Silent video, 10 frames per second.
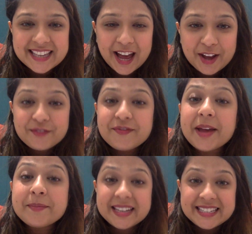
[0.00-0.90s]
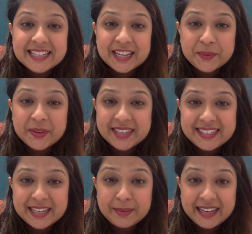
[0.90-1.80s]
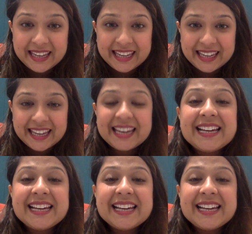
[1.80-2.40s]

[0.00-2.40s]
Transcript: of 5-Minute Tea with the CBE.